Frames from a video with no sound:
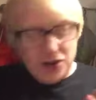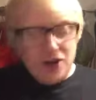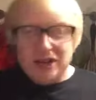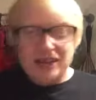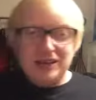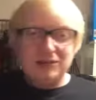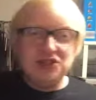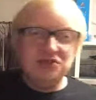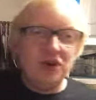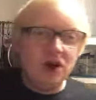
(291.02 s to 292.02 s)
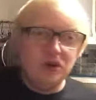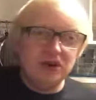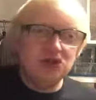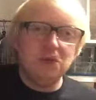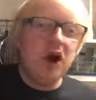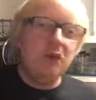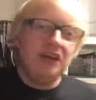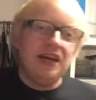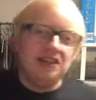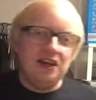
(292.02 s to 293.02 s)
can't get the image of orange
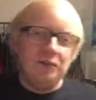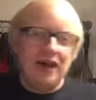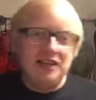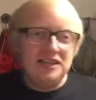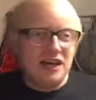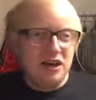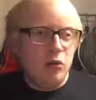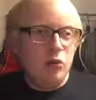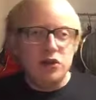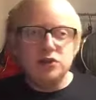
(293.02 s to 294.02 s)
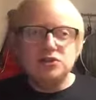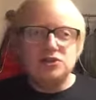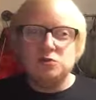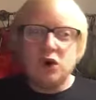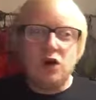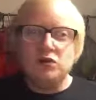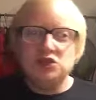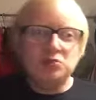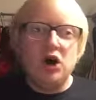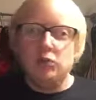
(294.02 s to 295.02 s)
marmalade out of my head, and I want some
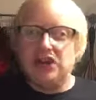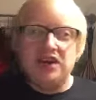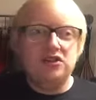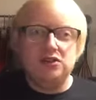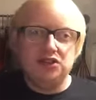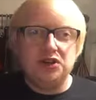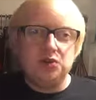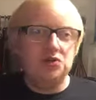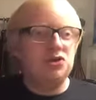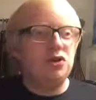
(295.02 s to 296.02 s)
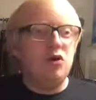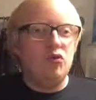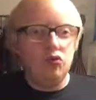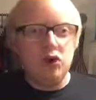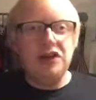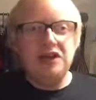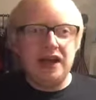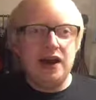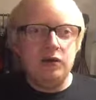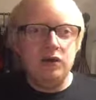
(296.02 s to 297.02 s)
orange marmalade on toast right
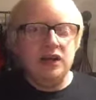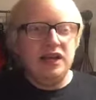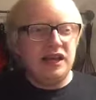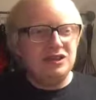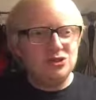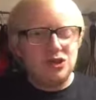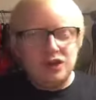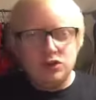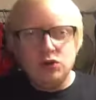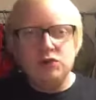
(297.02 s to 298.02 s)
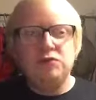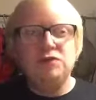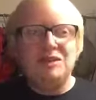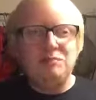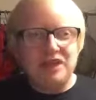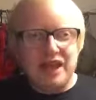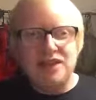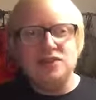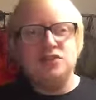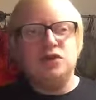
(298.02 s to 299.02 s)
now. It's got that lovely
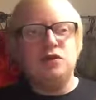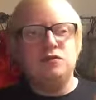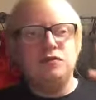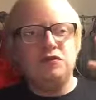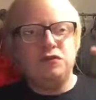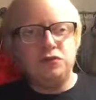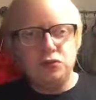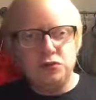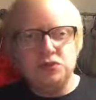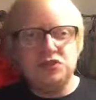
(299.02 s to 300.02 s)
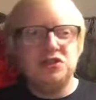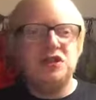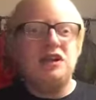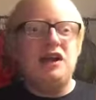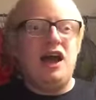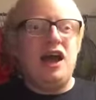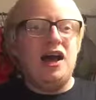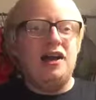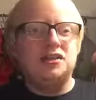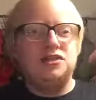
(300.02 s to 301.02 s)
blend of fruit
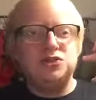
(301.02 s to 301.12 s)
and